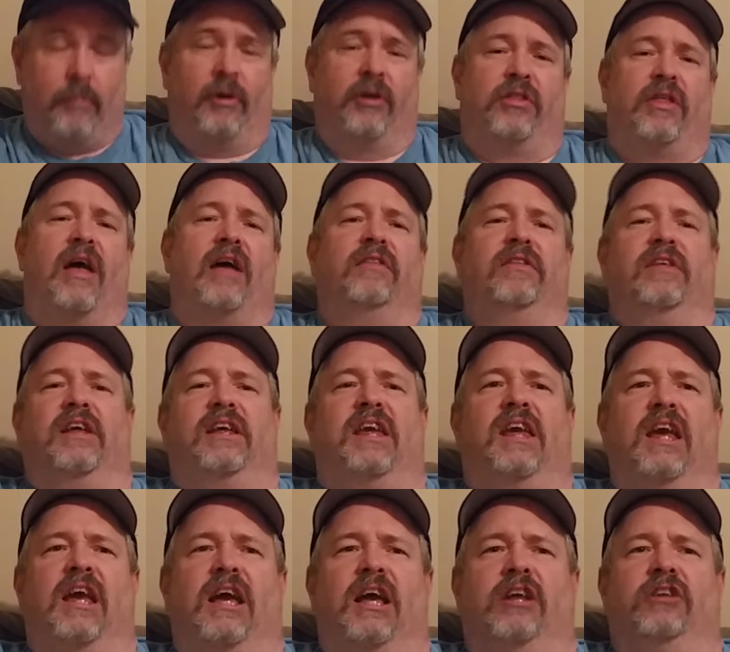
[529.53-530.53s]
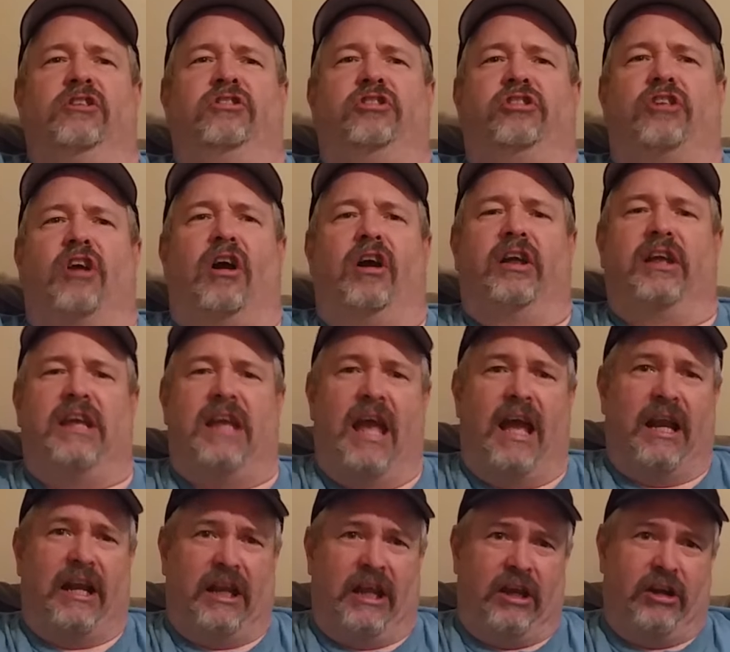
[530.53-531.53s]
But then the kids started
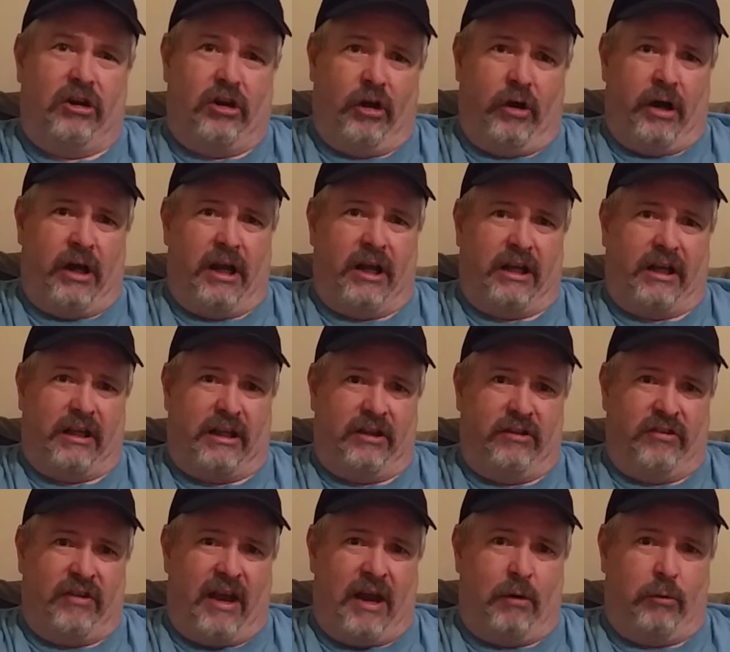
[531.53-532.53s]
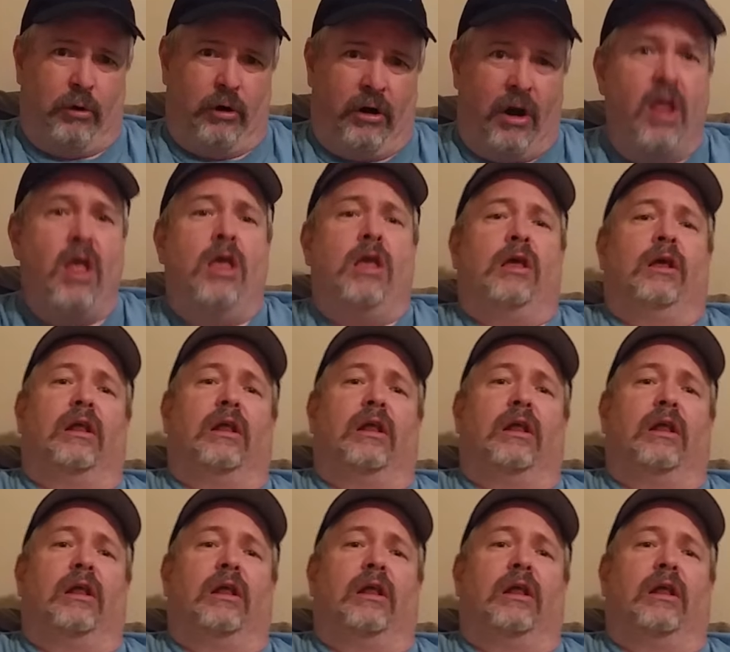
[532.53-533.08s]
getting into it because they were